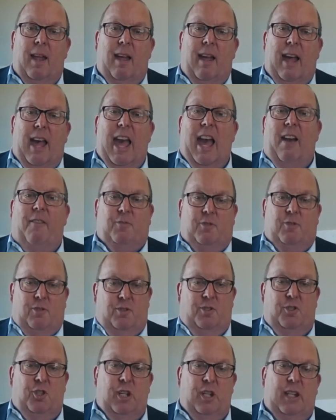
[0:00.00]

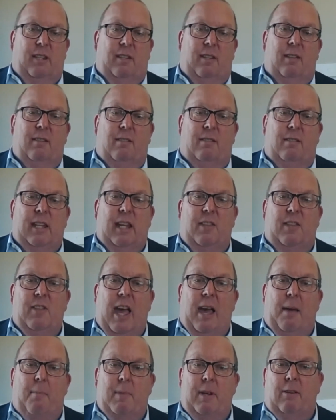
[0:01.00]
After Jesus did
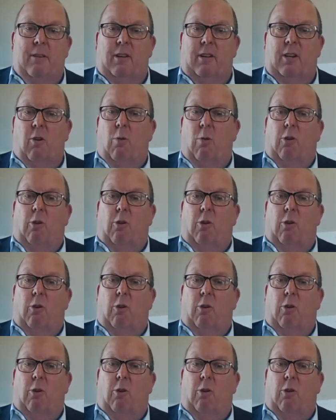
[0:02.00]
that miracle